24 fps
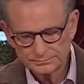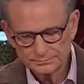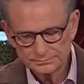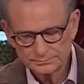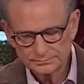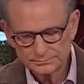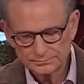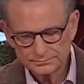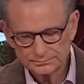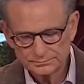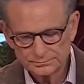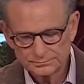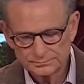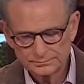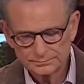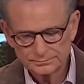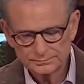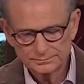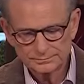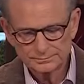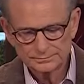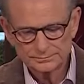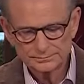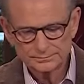
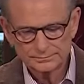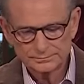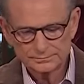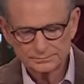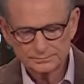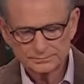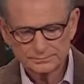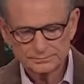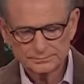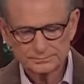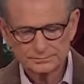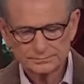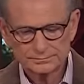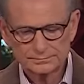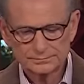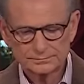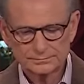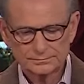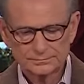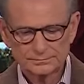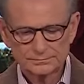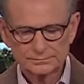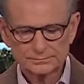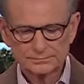
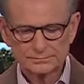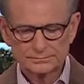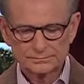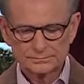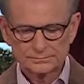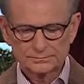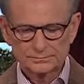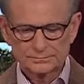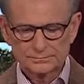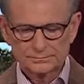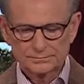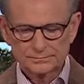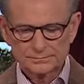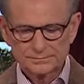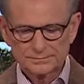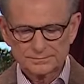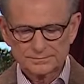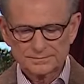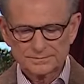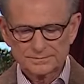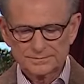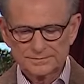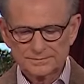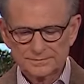
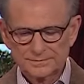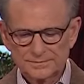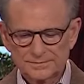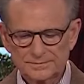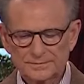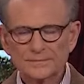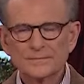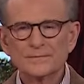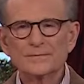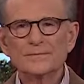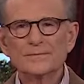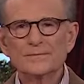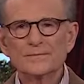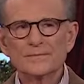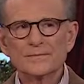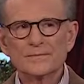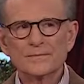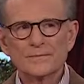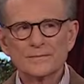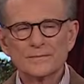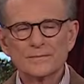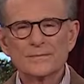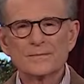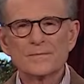
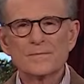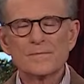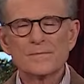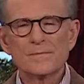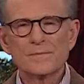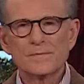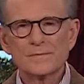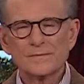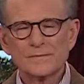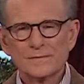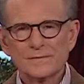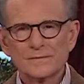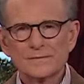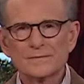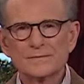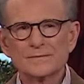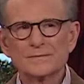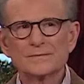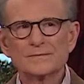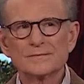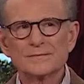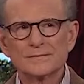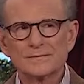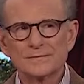
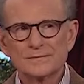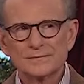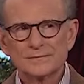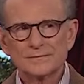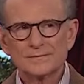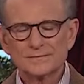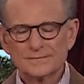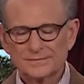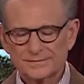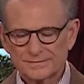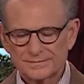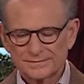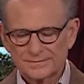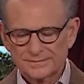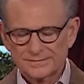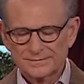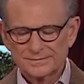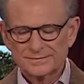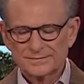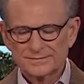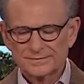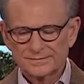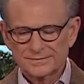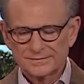
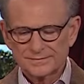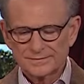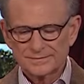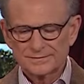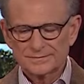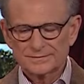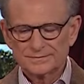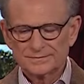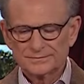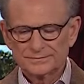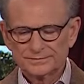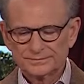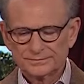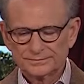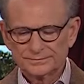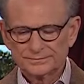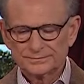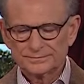[no speech]